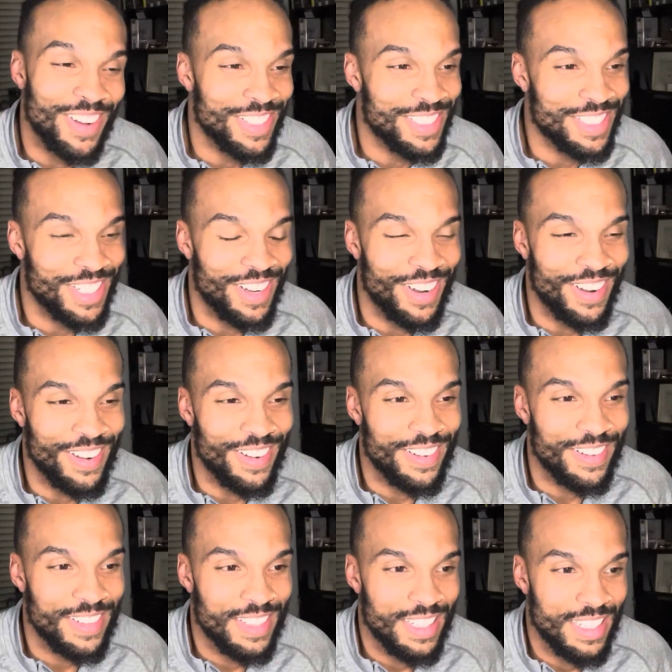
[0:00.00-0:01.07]
So
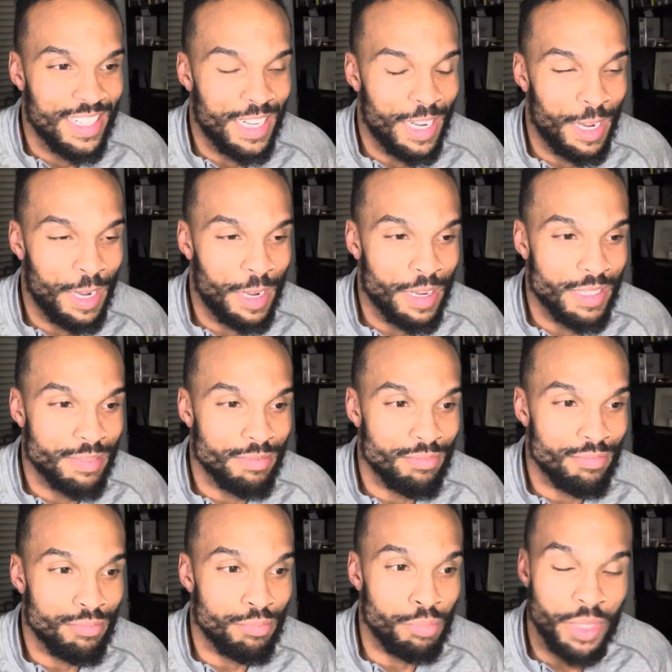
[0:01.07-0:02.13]

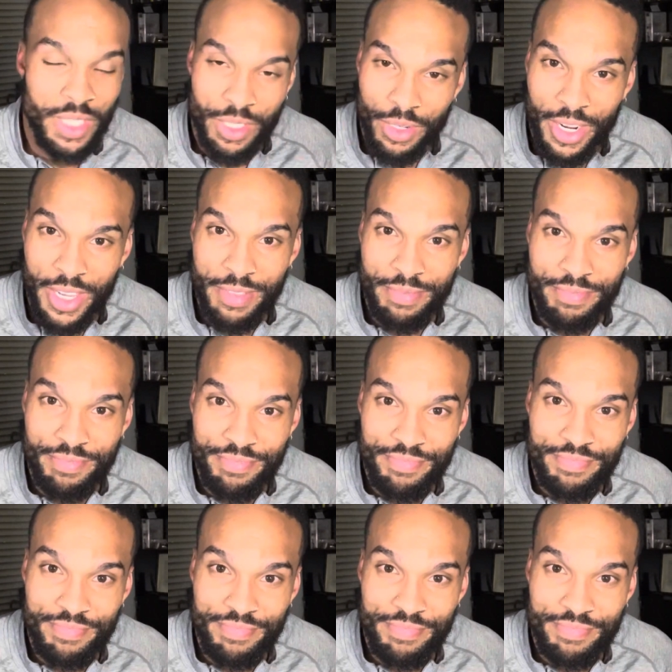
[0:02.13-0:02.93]
be great,